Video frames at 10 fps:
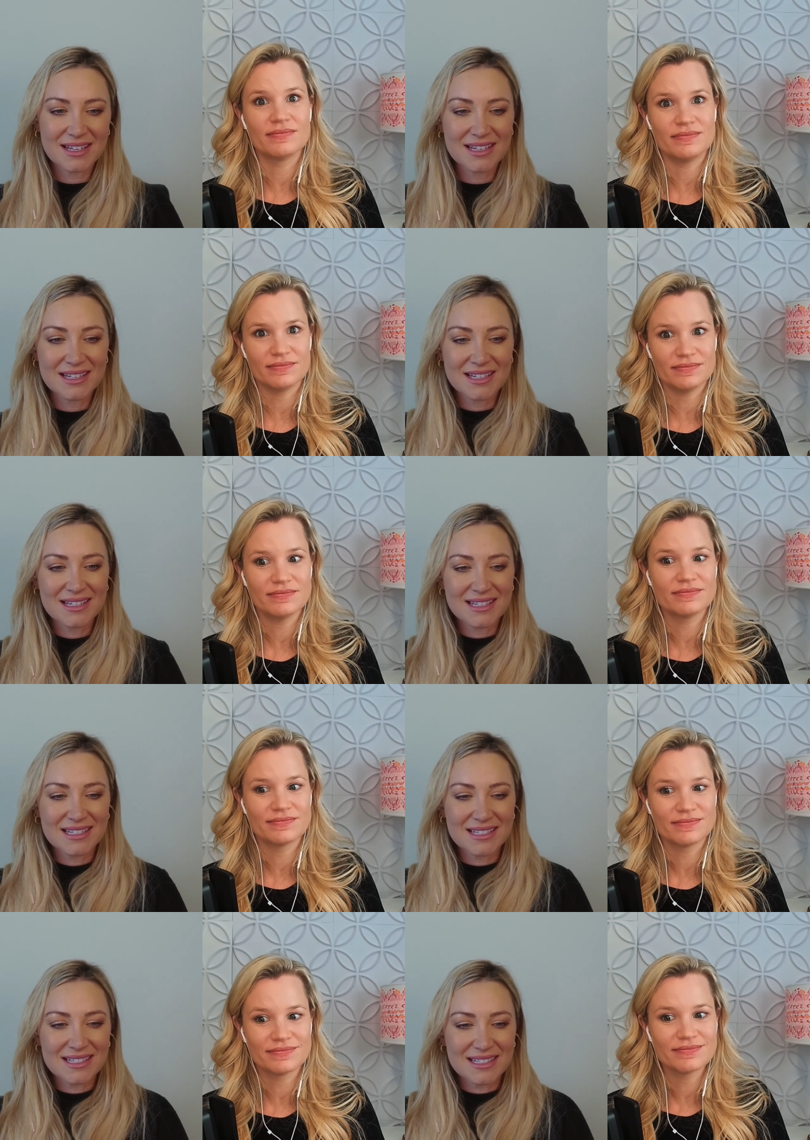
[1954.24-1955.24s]
Speaker 1: Mm-hmm.
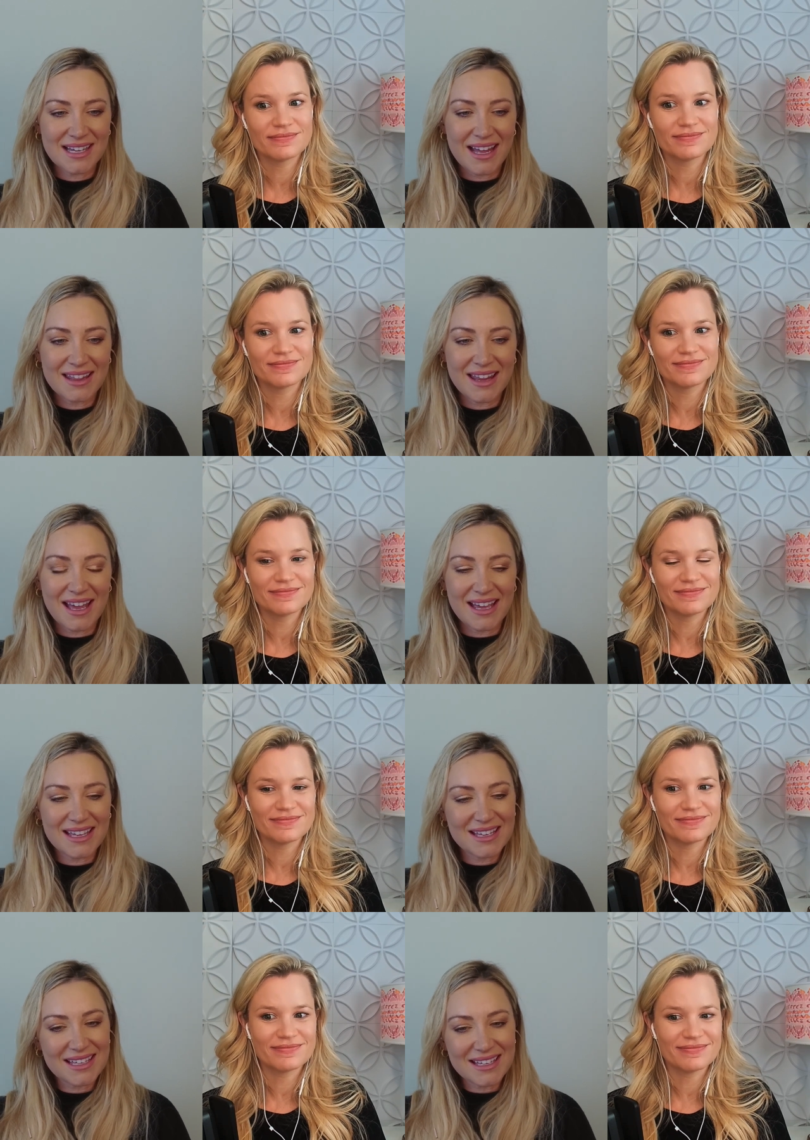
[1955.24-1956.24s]
And like,
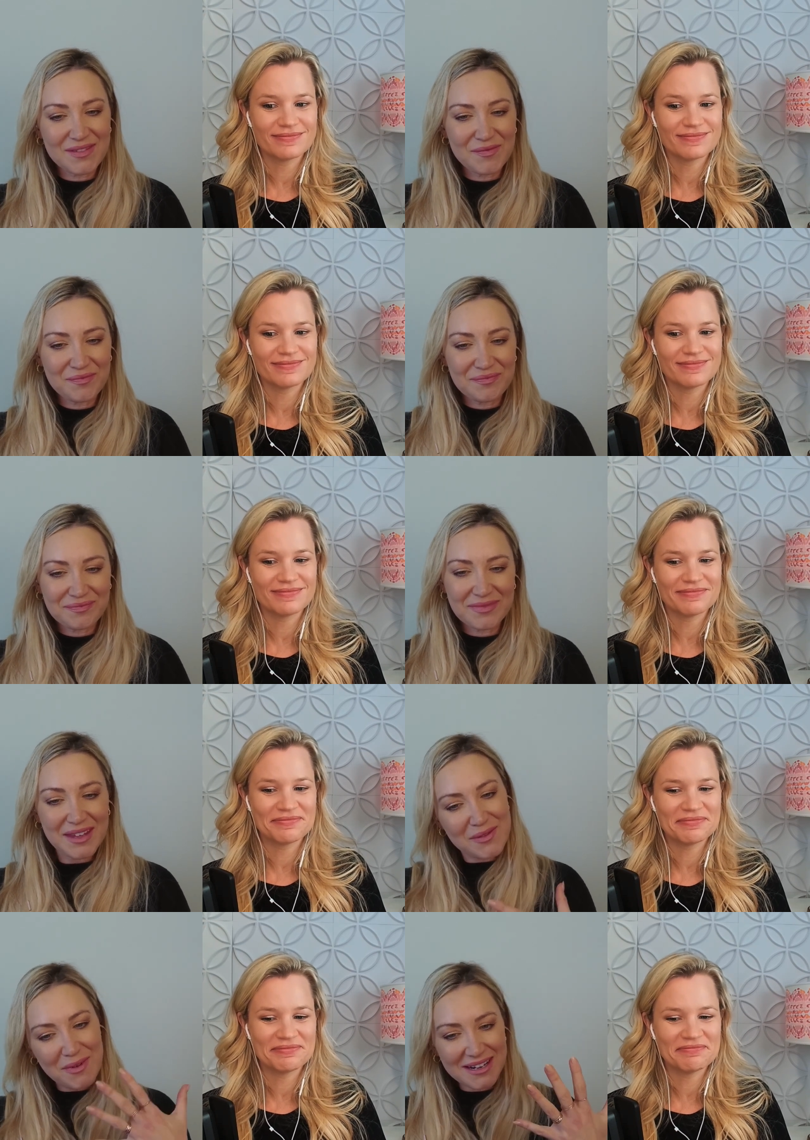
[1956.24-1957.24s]

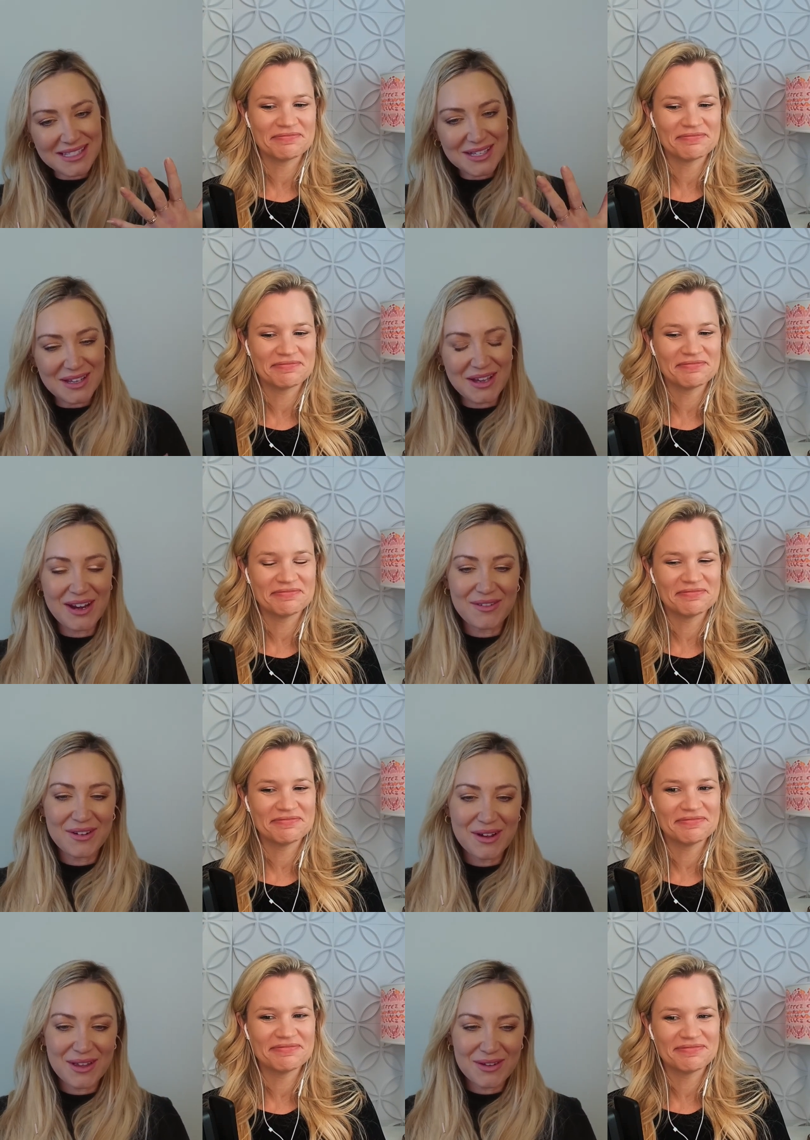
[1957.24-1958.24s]
you want it to look good if you're
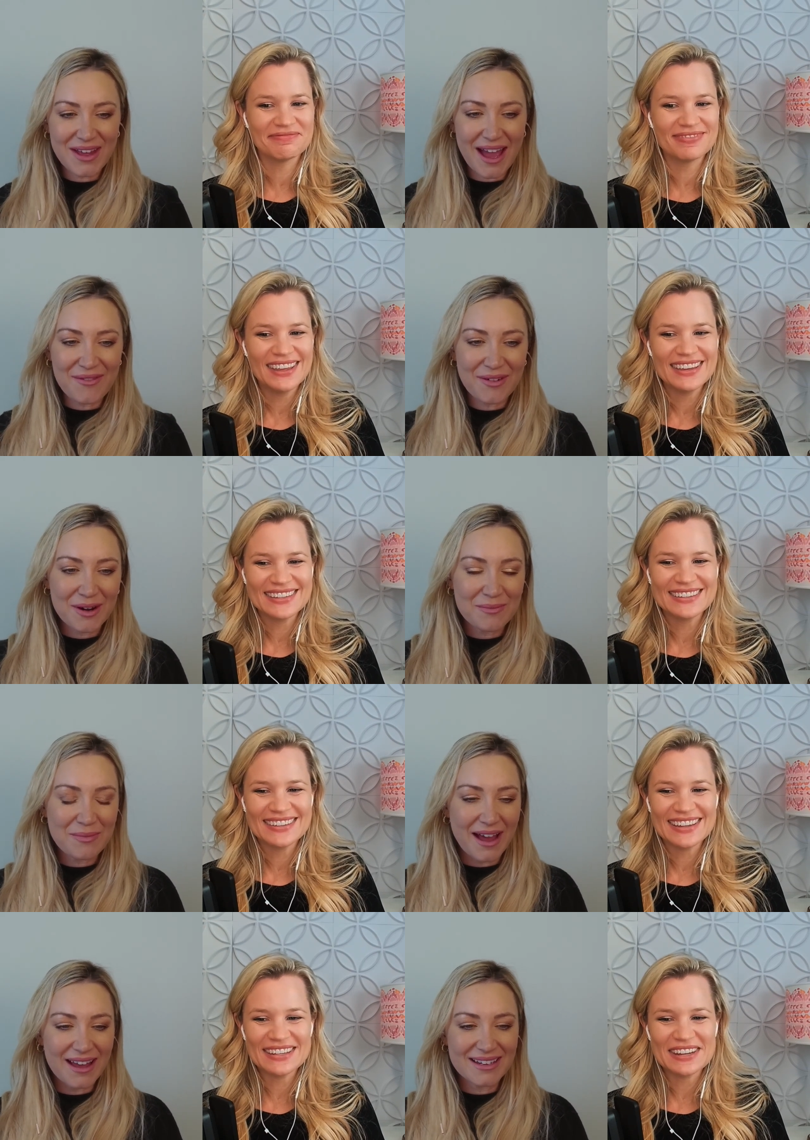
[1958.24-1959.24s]
going through the effort,
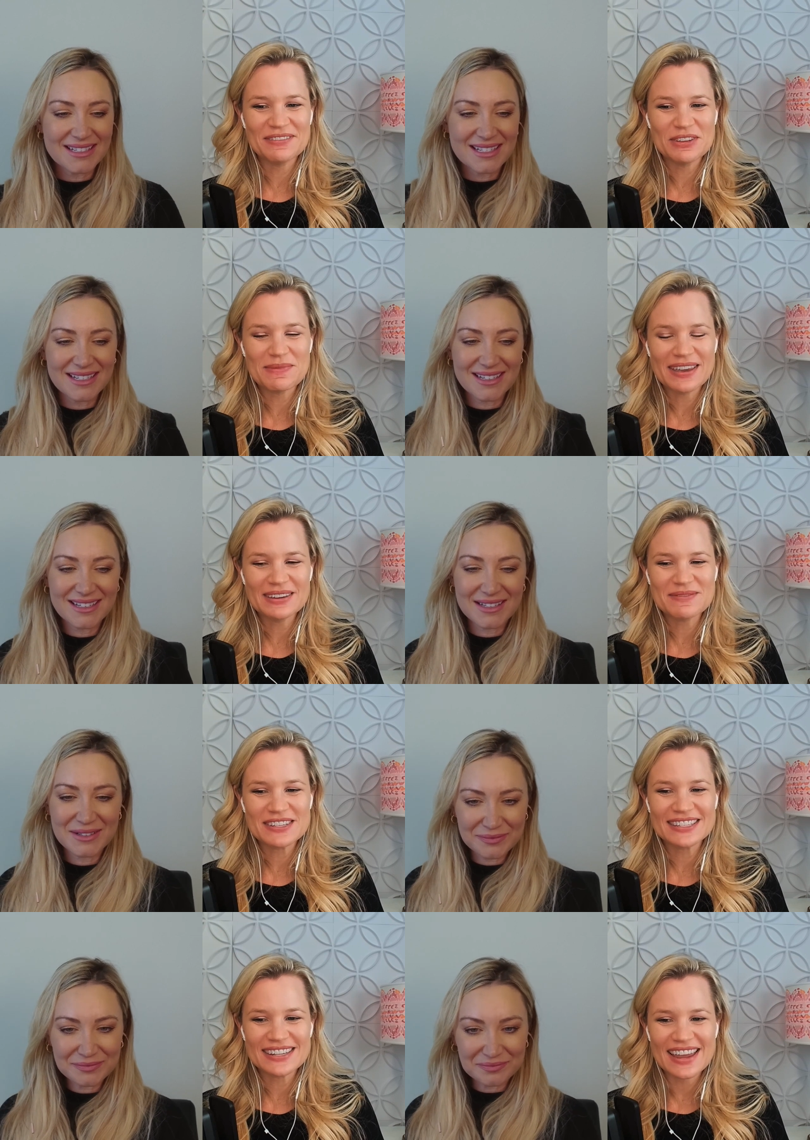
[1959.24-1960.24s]
but and if you make a
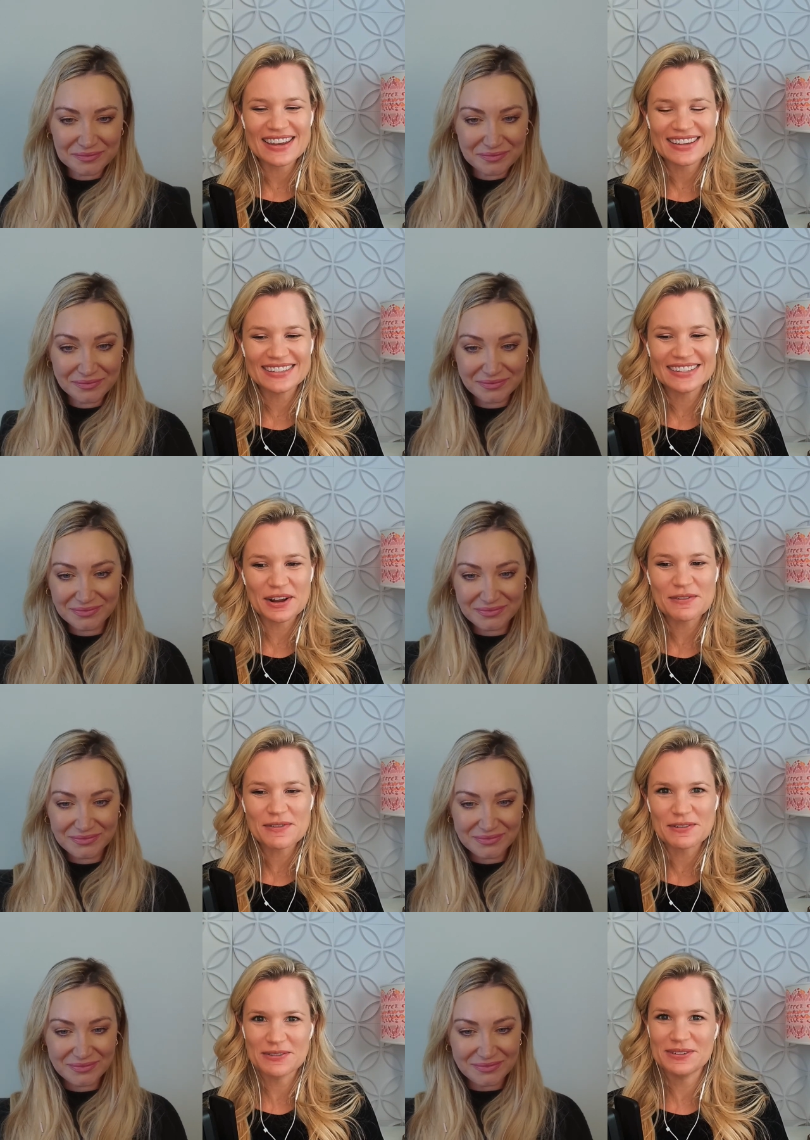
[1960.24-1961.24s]
Speaker 2: mistake, it's there
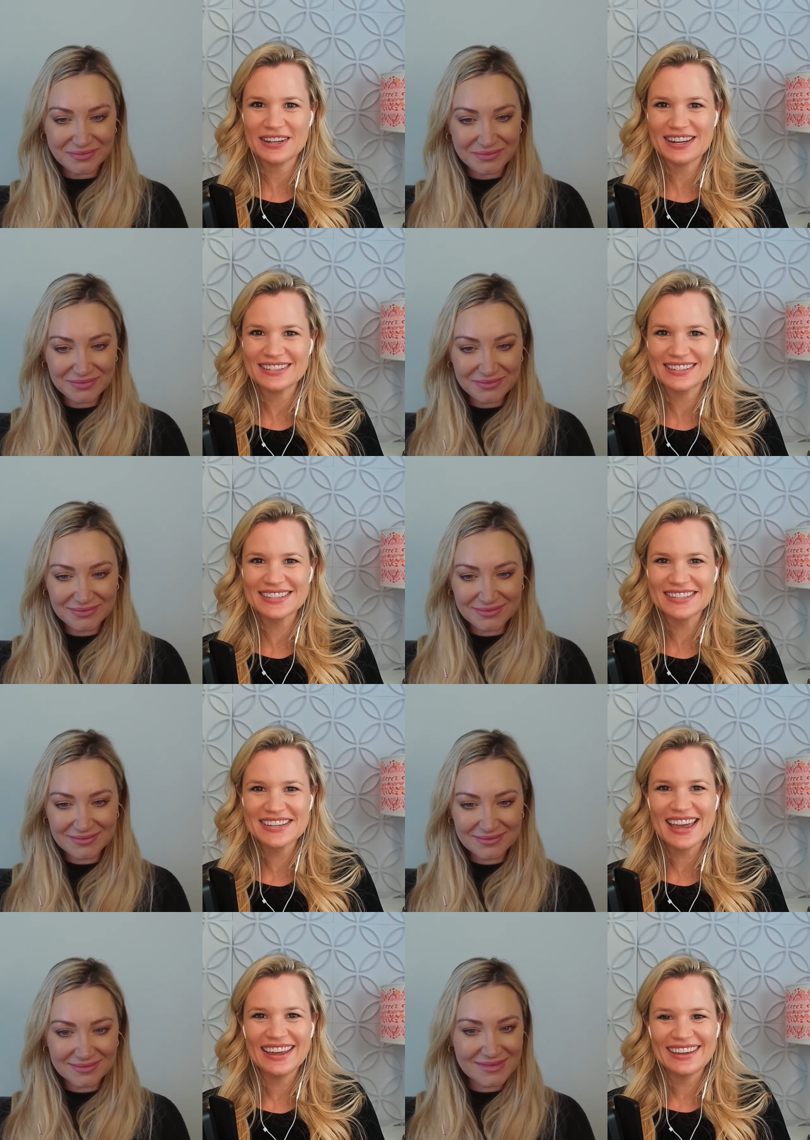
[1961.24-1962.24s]
for a few days.
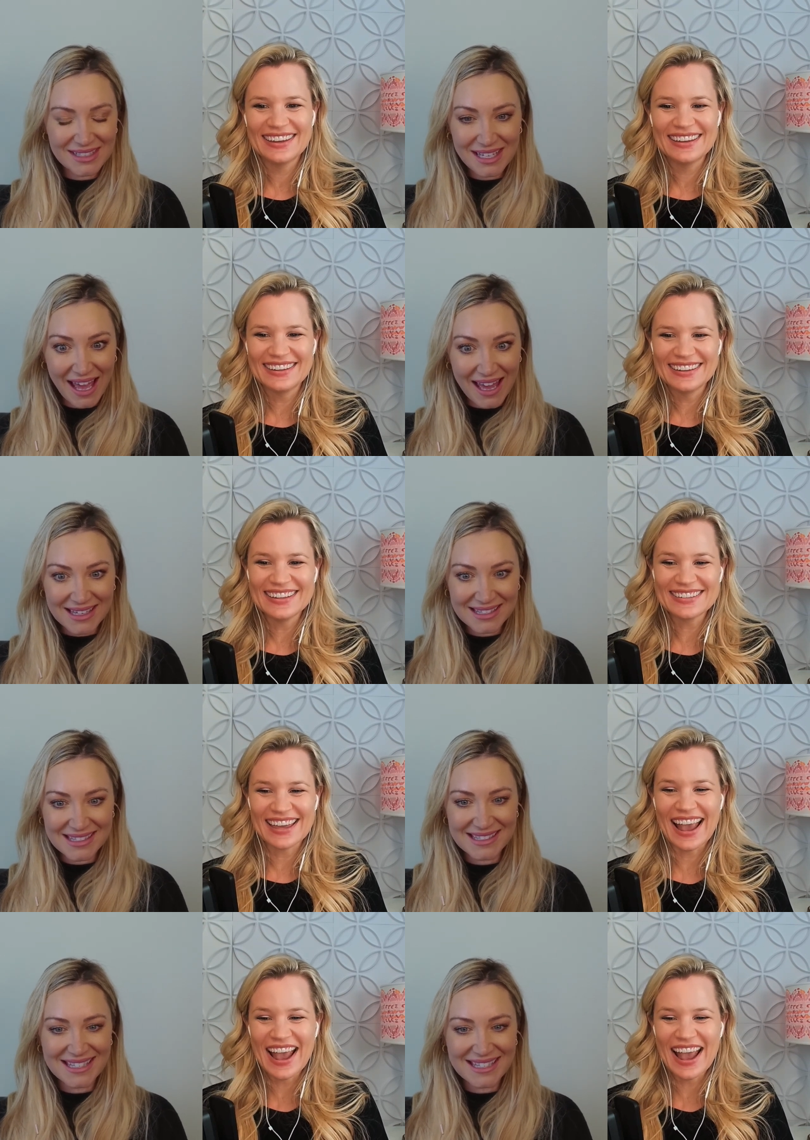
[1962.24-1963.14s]
Yes. It's like